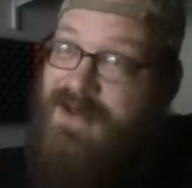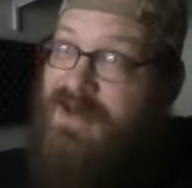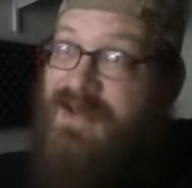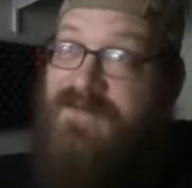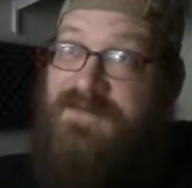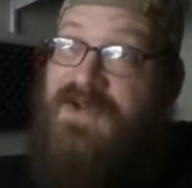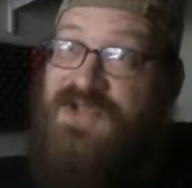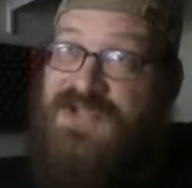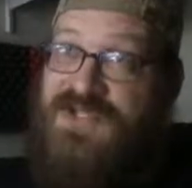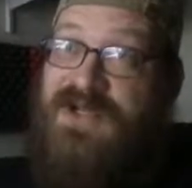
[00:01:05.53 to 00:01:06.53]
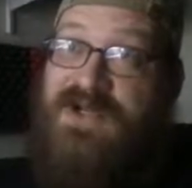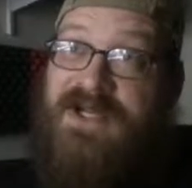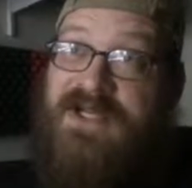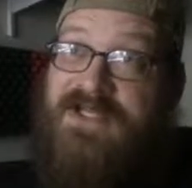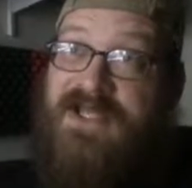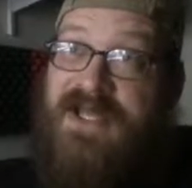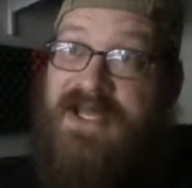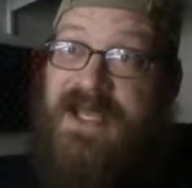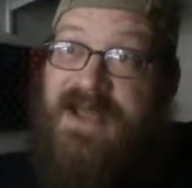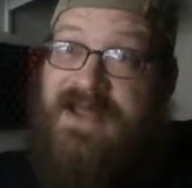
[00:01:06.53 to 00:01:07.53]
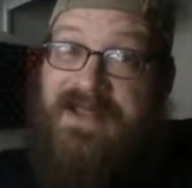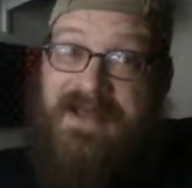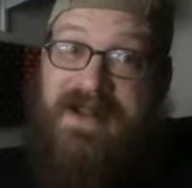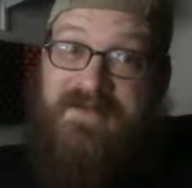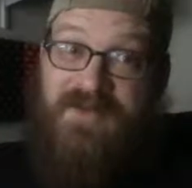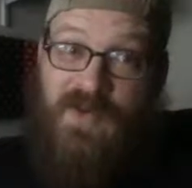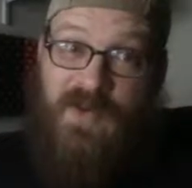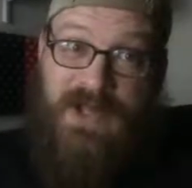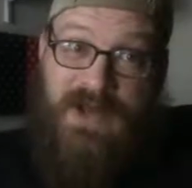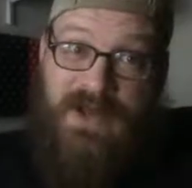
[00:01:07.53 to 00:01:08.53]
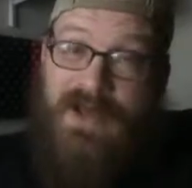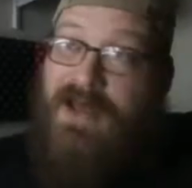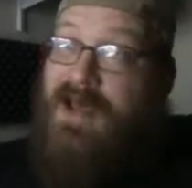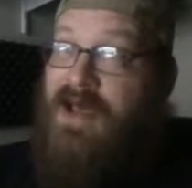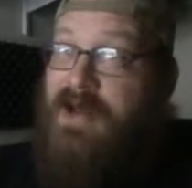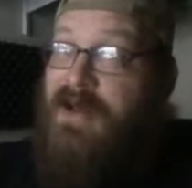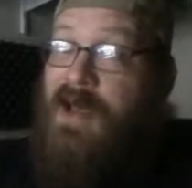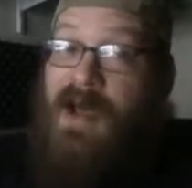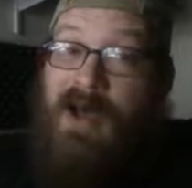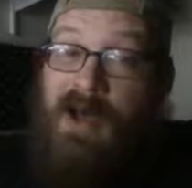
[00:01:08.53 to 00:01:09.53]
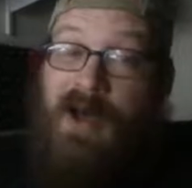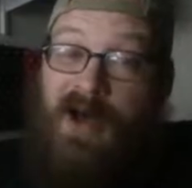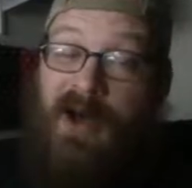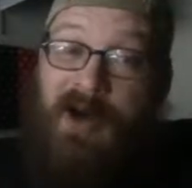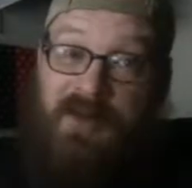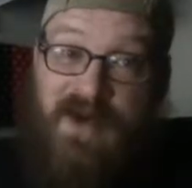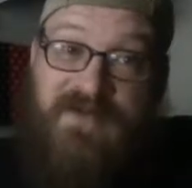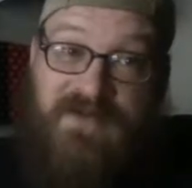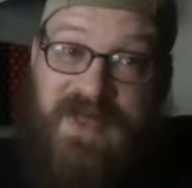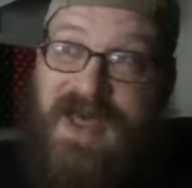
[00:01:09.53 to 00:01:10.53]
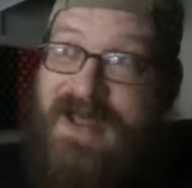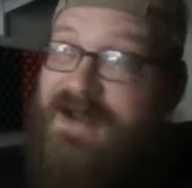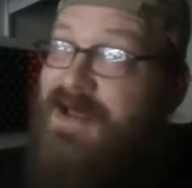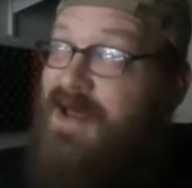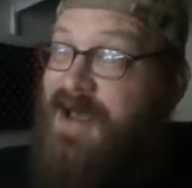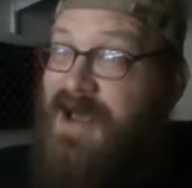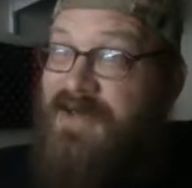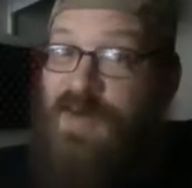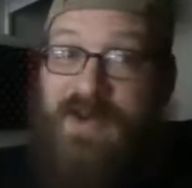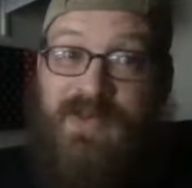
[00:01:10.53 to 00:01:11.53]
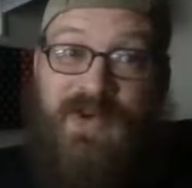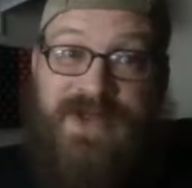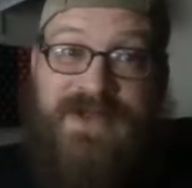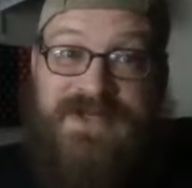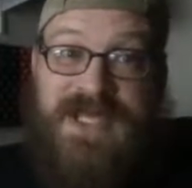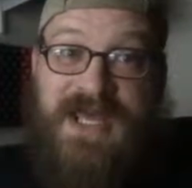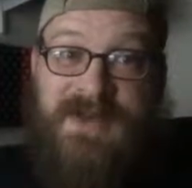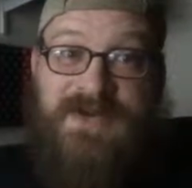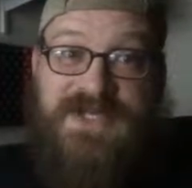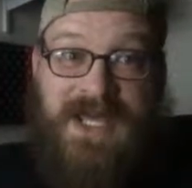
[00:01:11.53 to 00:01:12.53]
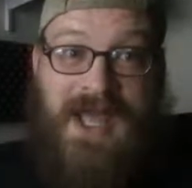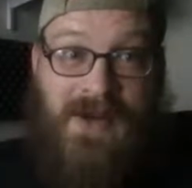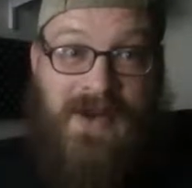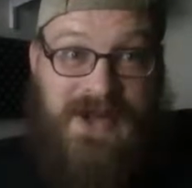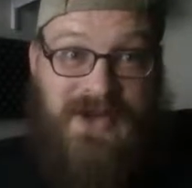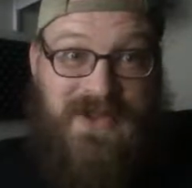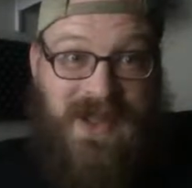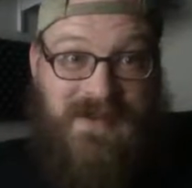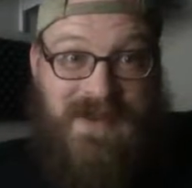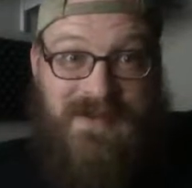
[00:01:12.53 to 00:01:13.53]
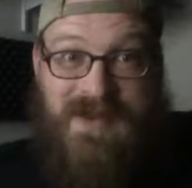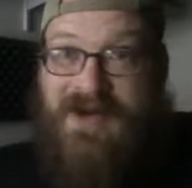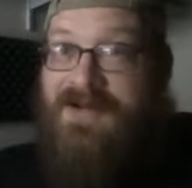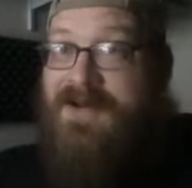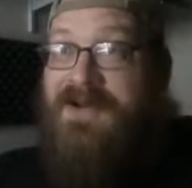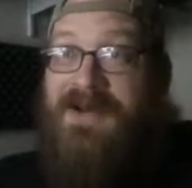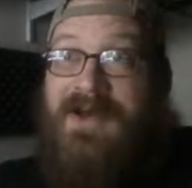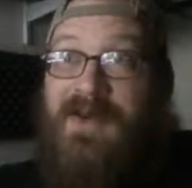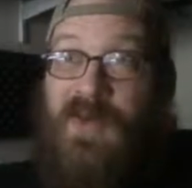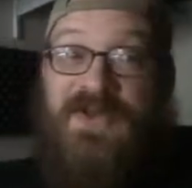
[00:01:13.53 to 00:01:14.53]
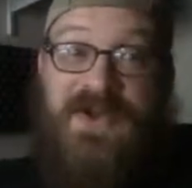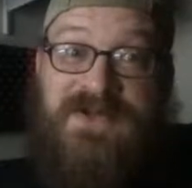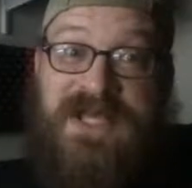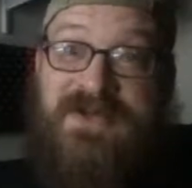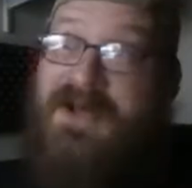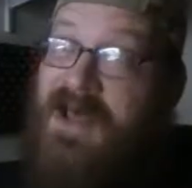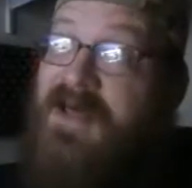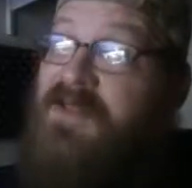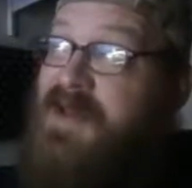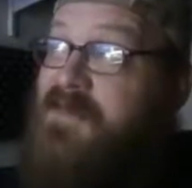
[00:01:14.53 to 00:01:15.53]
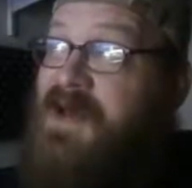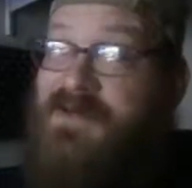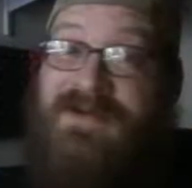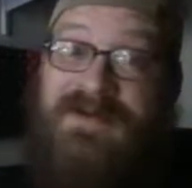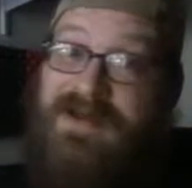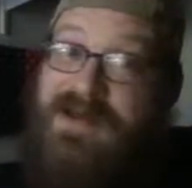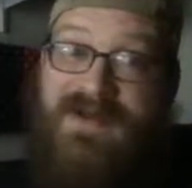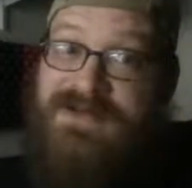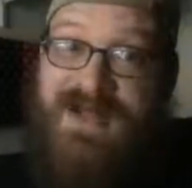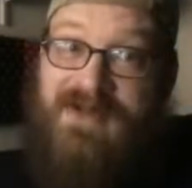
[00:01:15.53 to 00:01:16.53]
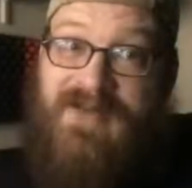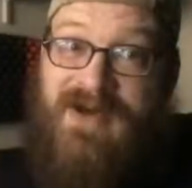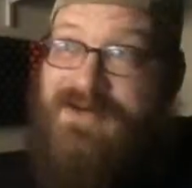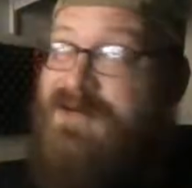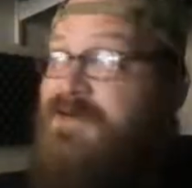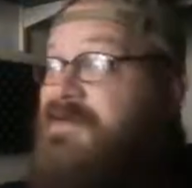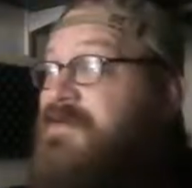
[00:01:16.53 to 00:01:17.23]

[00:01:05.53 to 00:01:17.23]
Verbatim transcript: I have serious, like, chelonaphobia. And apart from that, at one point in this game, I was saying, I want to go climb that mountain. Well, turns out that mountain is not a mountain.